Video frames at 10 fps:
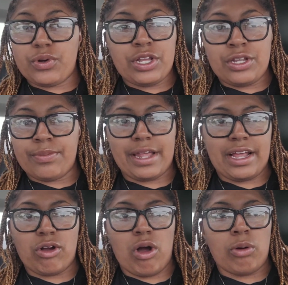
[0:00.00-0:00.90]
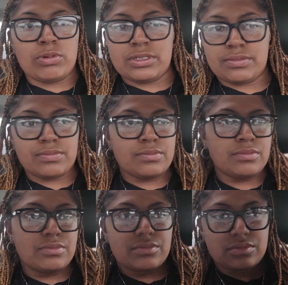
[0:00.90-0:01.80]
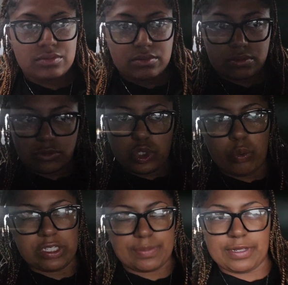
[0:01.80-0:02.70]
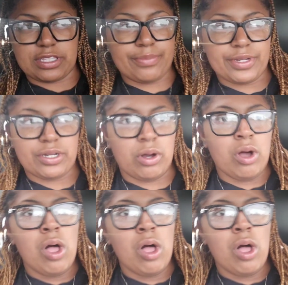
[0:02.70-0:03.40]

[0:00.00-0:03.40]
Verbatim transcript: anybody I go out with, we split the bill.